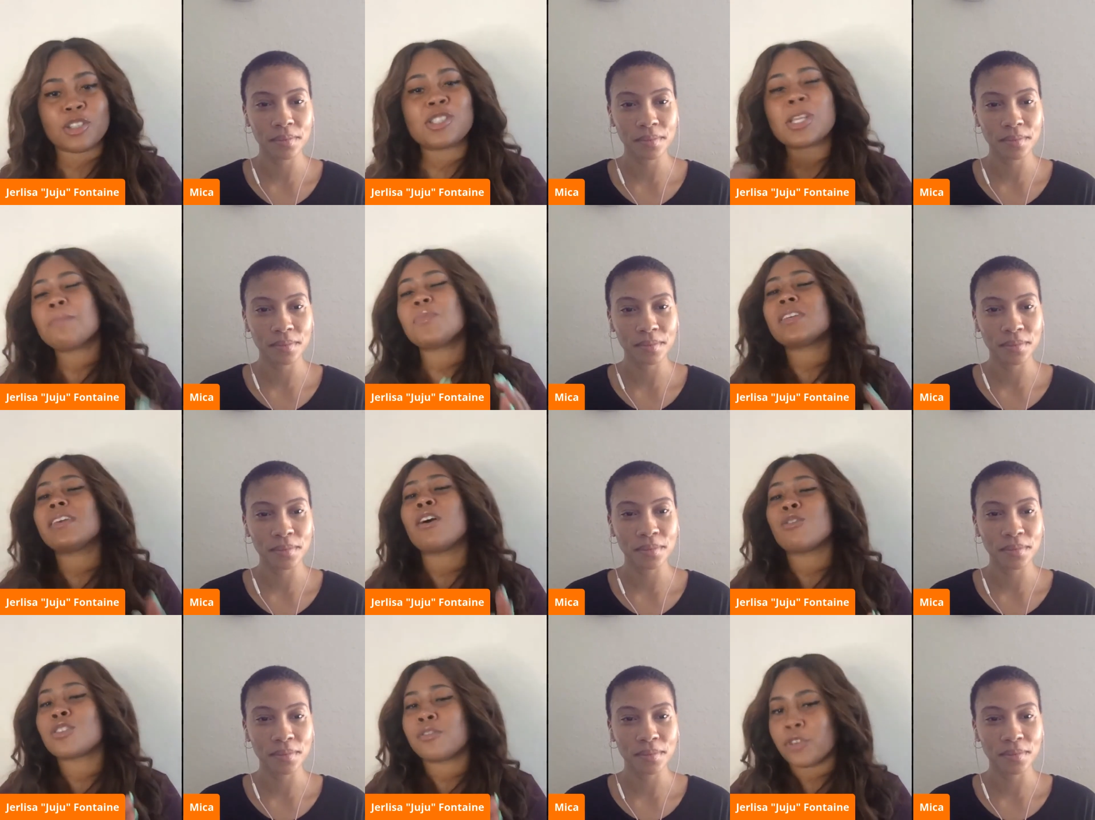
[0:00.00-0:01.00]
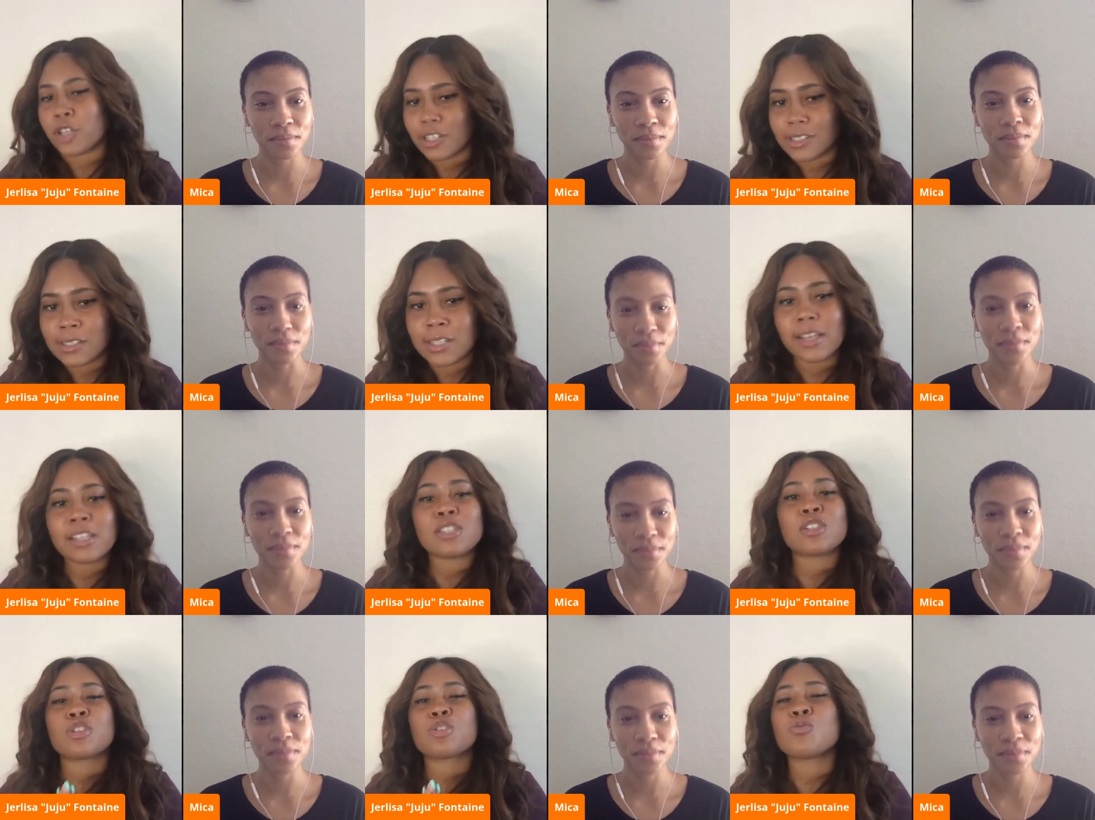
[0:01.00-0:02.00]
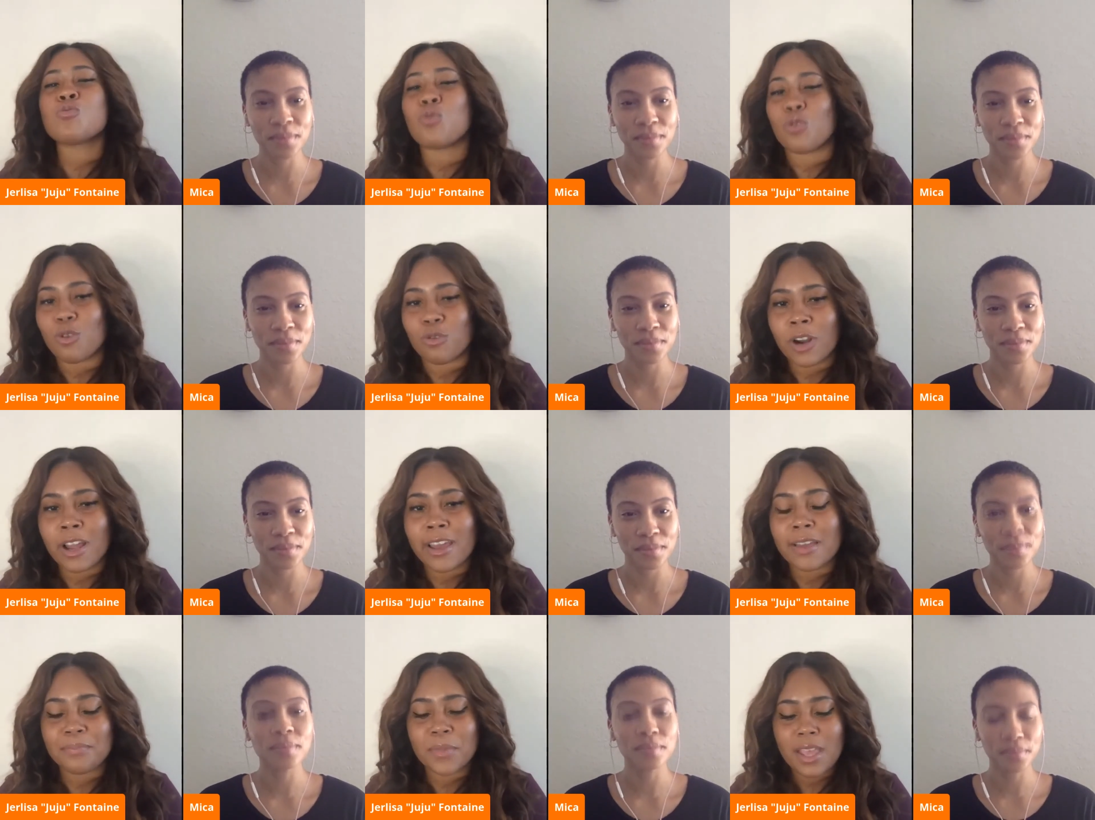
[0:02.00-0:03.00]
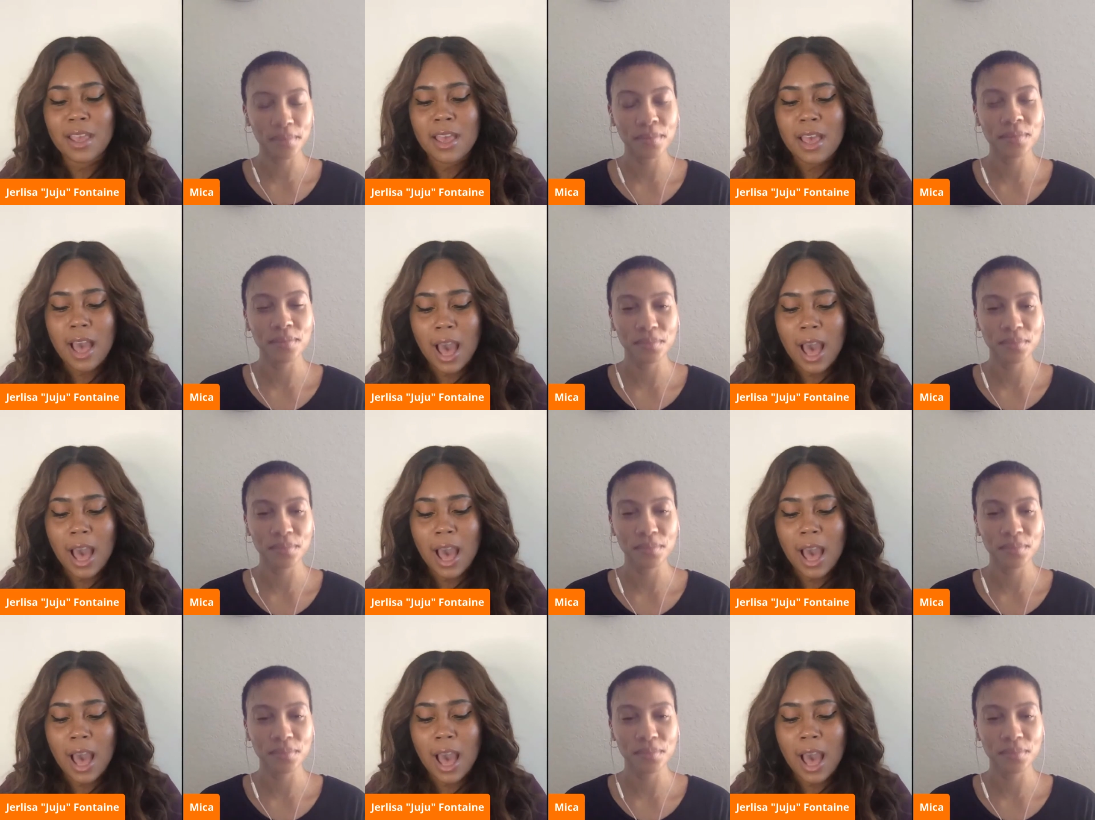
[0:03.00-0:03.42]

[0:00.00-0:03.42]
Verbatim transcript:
Speaker 1: You're something else first. Tech is the tool, right? Mm-hmm.